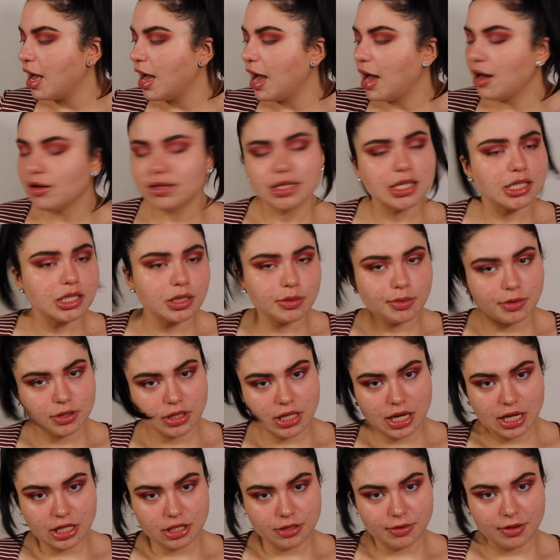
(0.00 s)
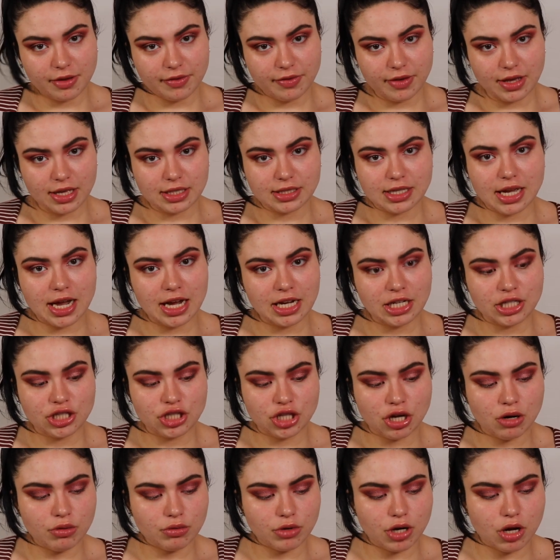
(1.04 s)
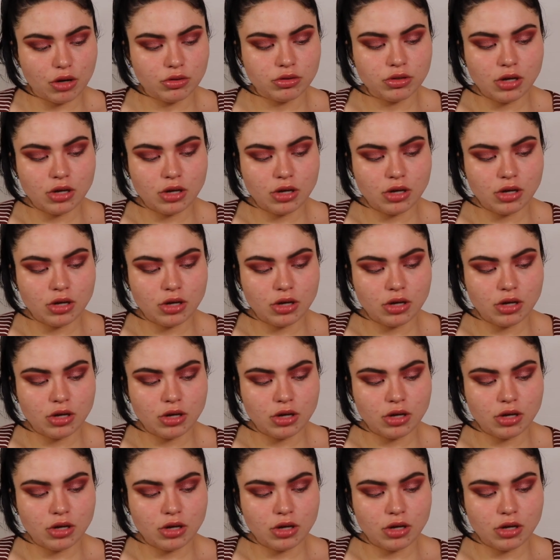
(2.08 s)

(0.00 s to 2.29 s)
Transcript: How's that supposed to hydrate my face? I don't know.